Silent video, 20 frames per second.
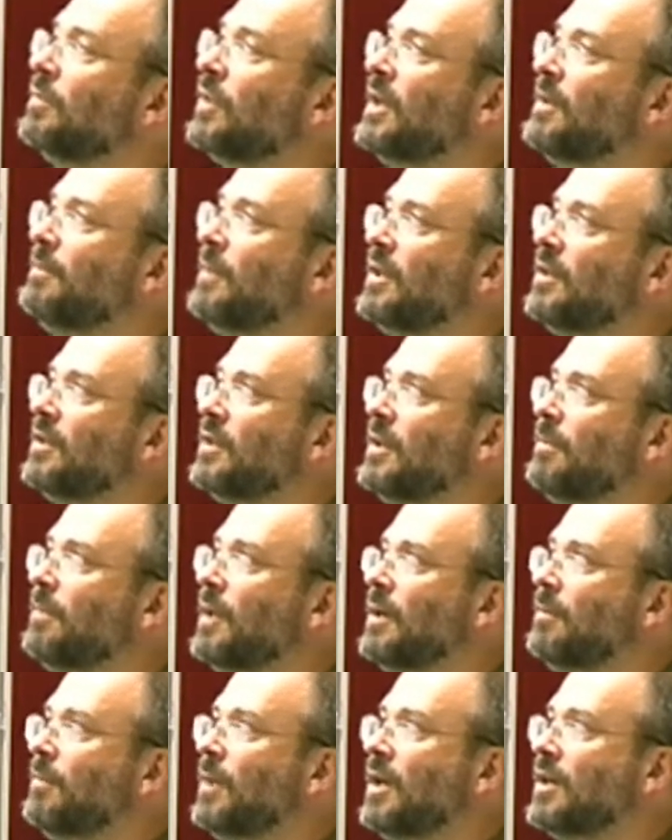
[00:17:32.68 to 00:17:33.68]
primarily
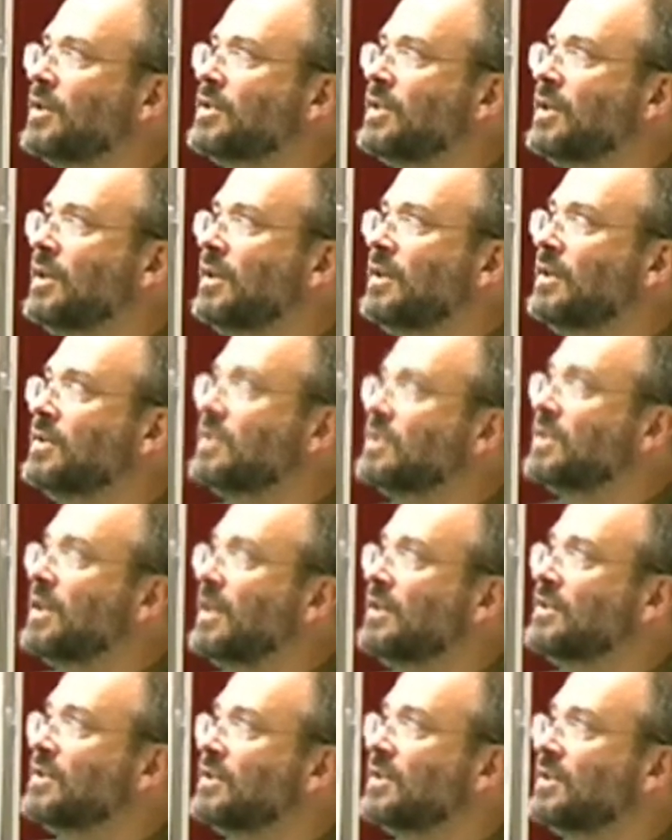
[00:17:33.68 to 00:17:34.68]
by Marxian
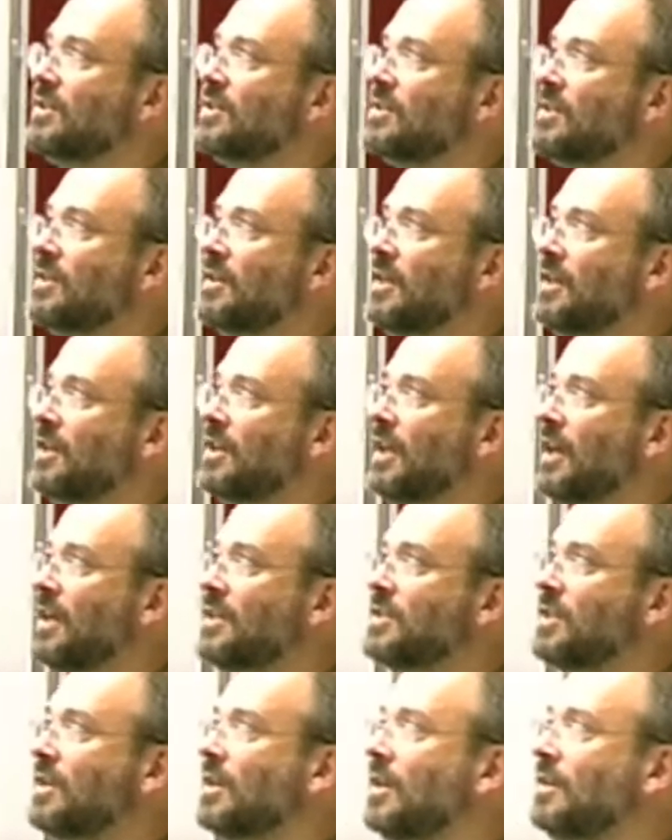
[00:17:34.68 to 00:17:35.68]
insights concerning
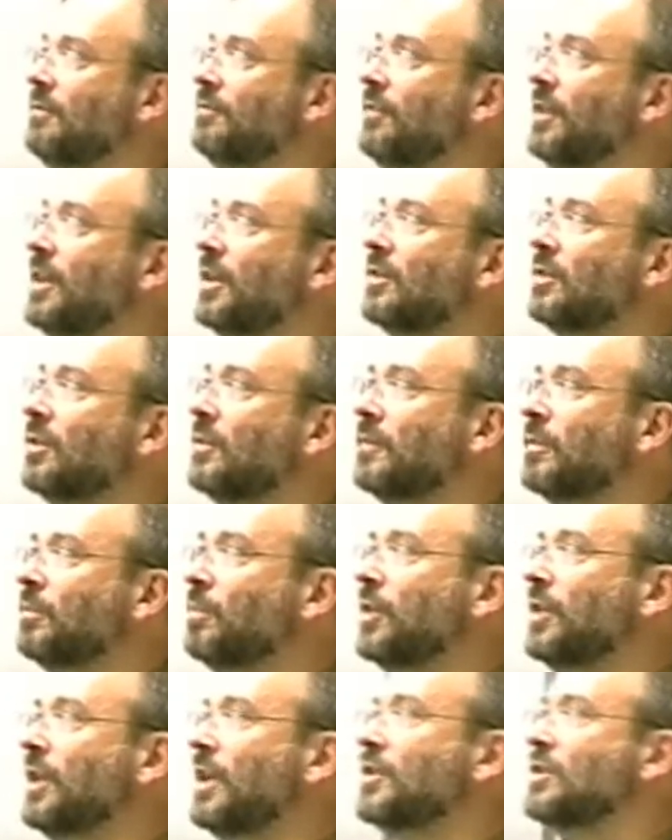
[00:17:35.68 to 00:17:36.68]
class conflict over
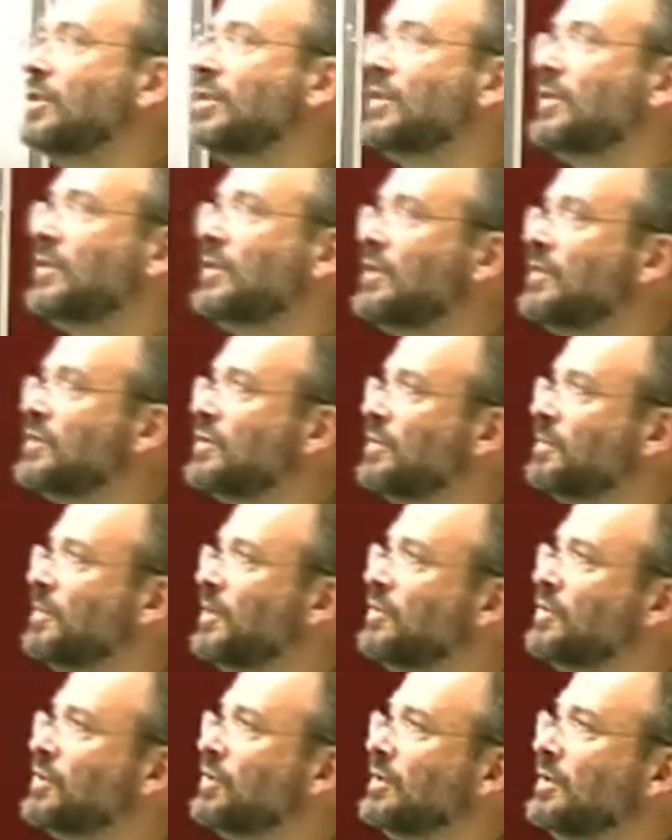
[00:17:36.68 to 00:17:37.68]
production and
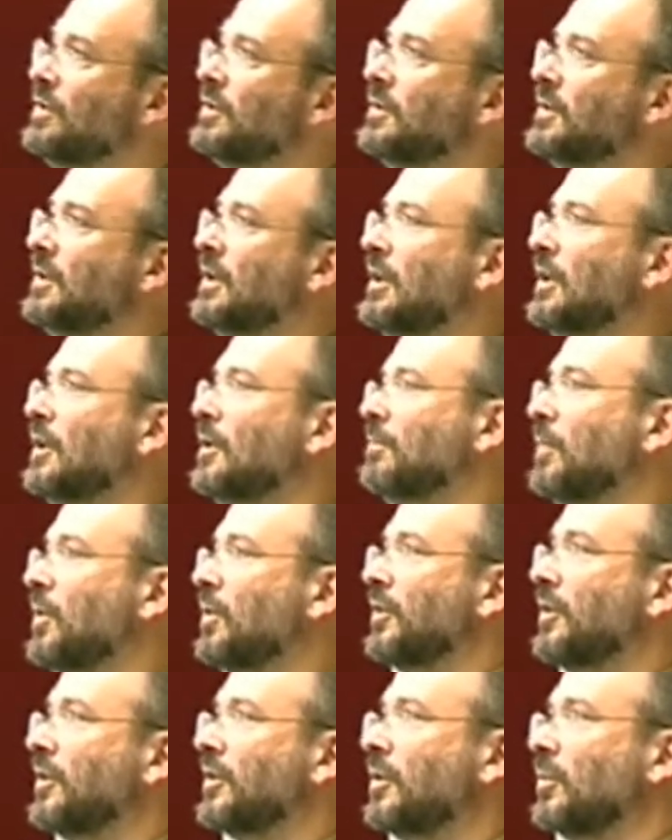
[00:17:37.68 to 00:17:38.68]
distribution,
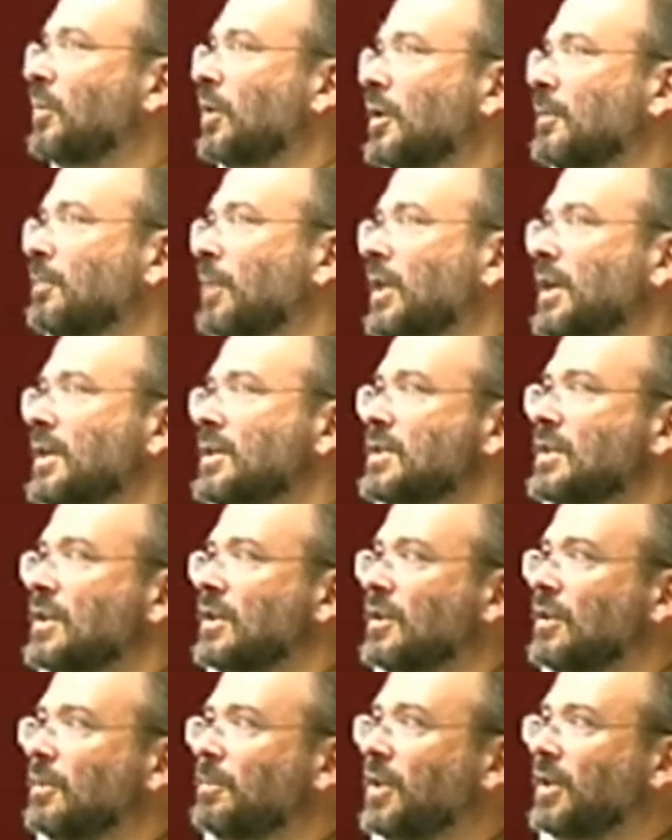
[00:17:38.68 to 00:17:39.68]
both at the workplace
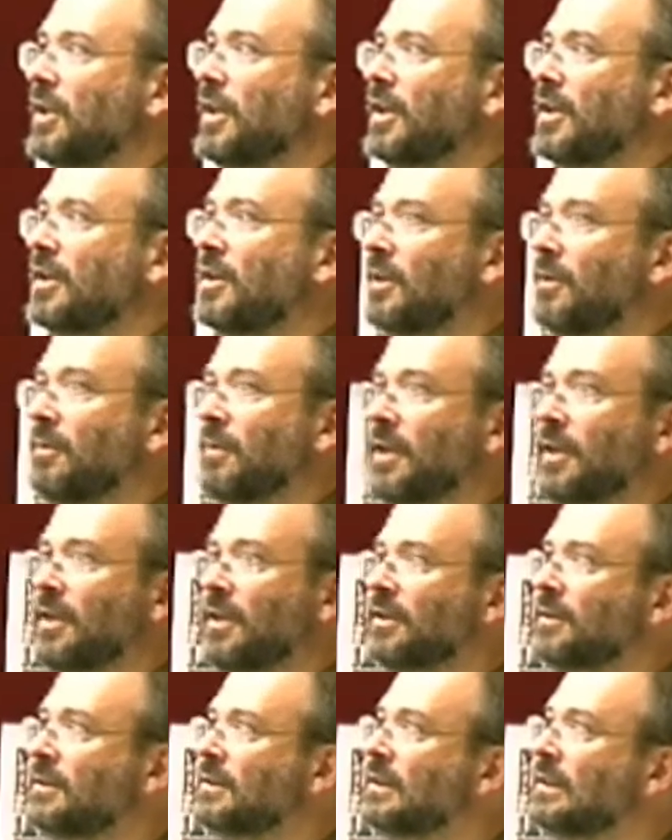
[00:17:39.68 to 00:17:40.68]
and in the political
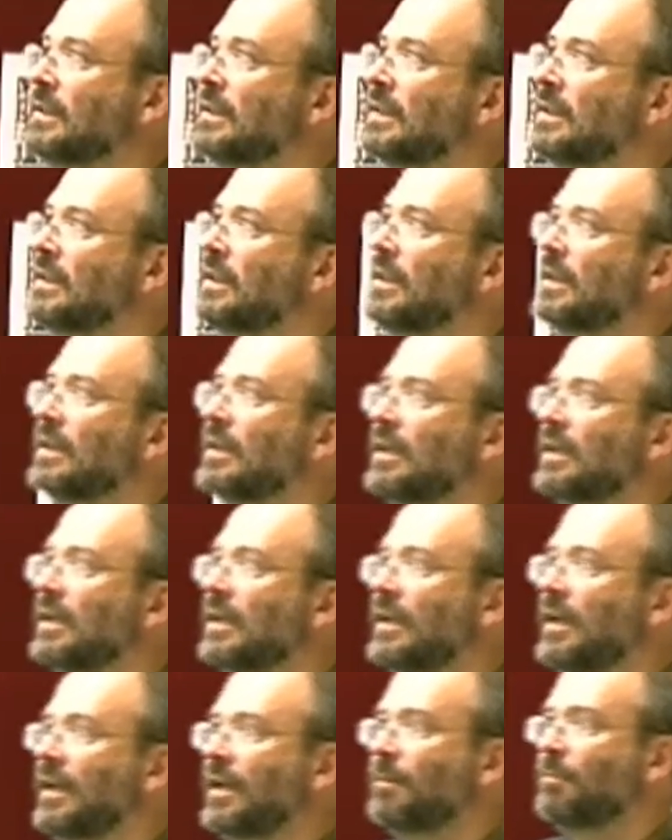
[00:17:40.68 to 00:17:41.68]
arena,
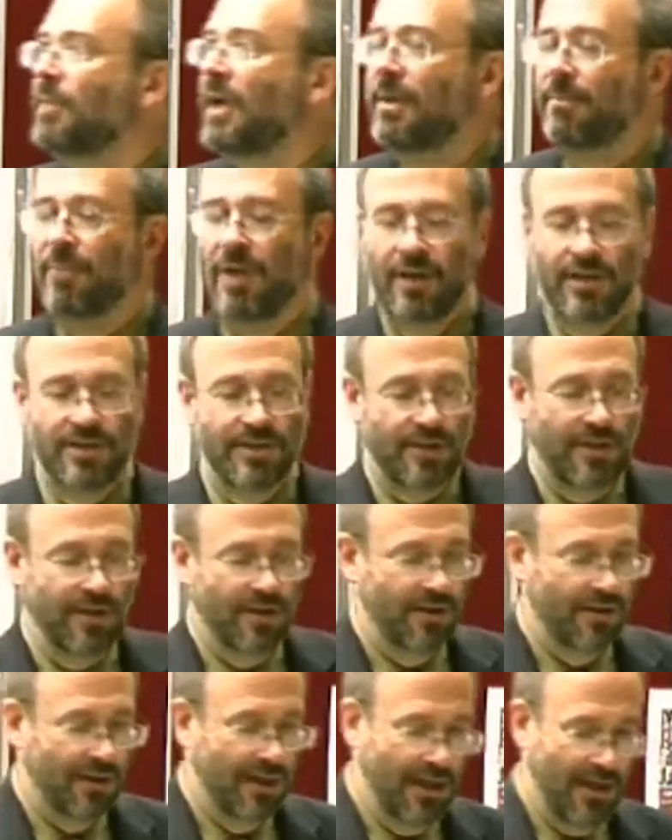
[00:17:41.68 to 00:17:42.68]
and by
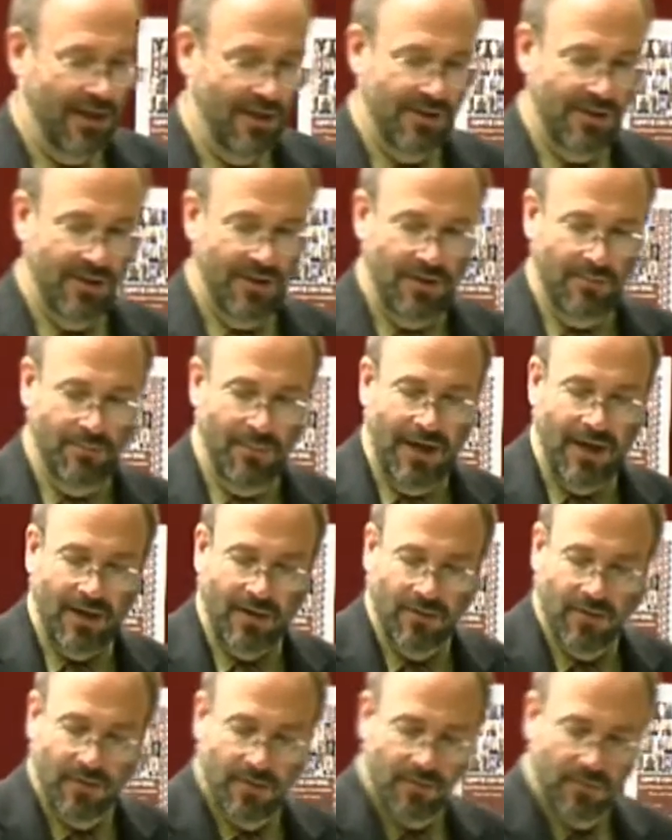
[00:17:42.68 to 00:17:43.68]
Marxian and Keynesian
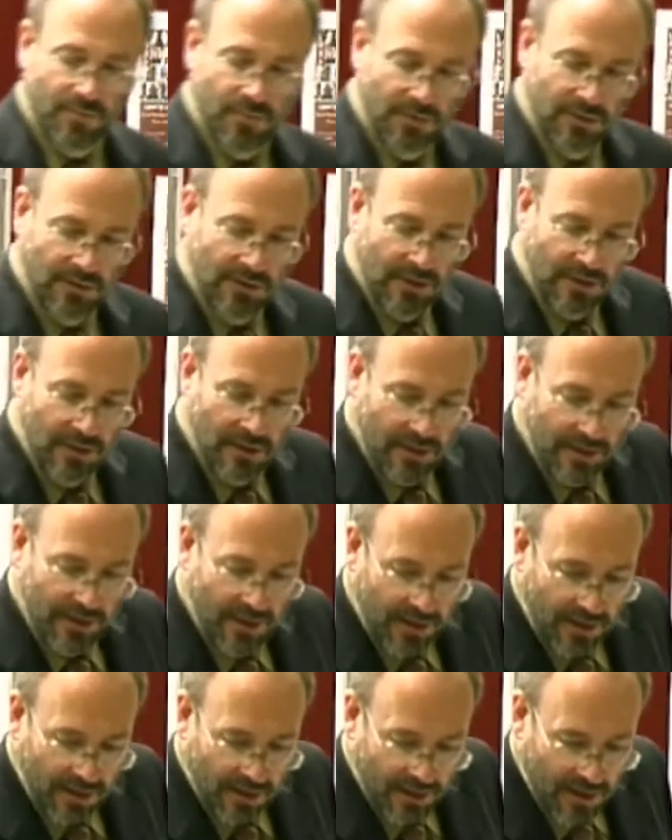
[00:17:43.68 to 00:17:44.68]

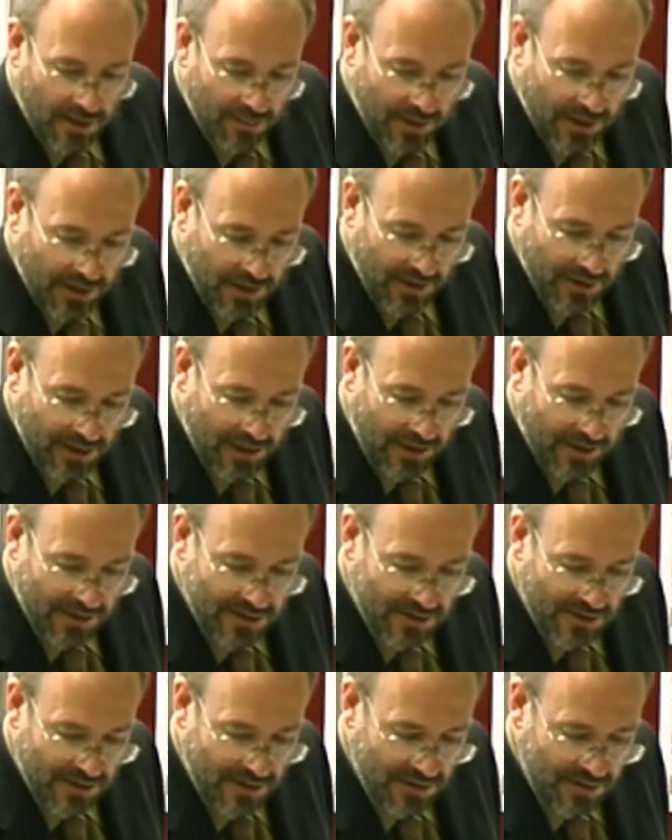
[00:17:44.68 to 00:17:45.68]
macroeconomic
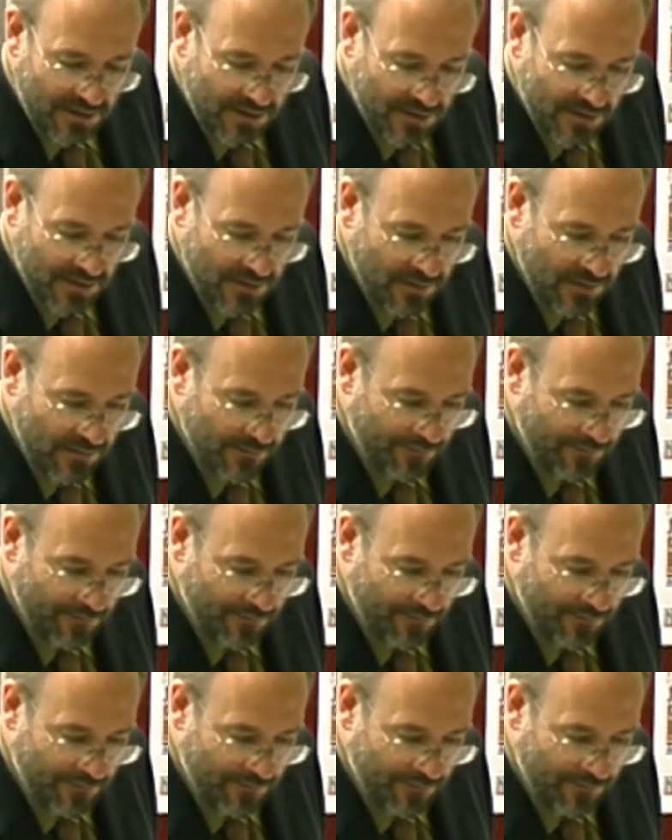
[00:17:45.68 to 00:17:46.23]
analyses,